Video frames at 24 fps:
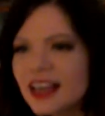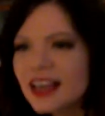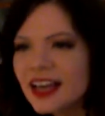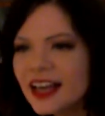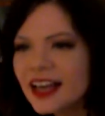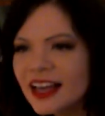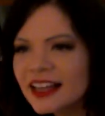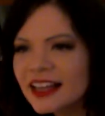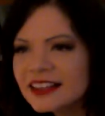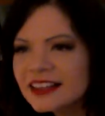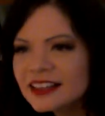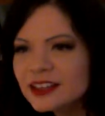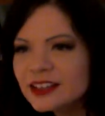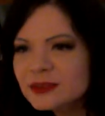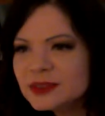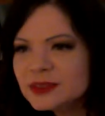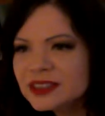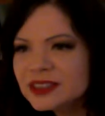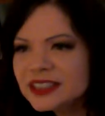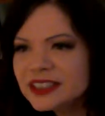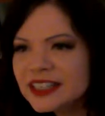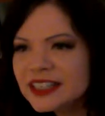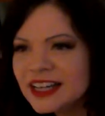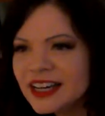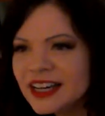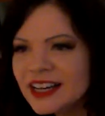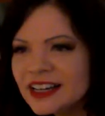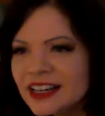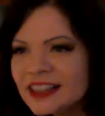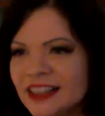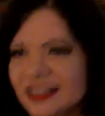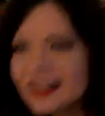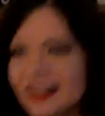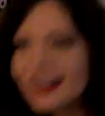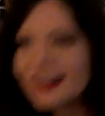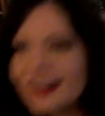Hello, Maria.
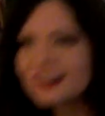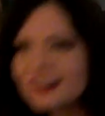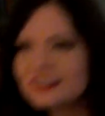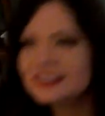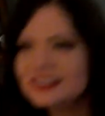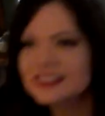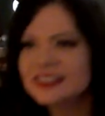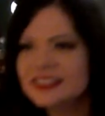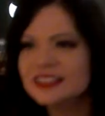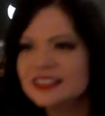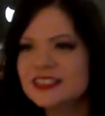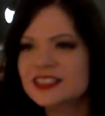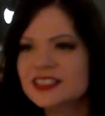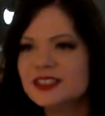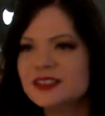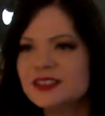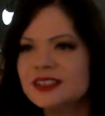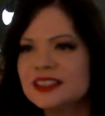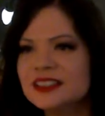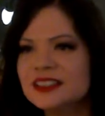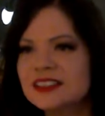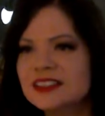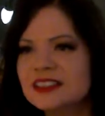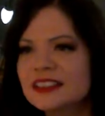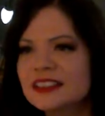How are you doing?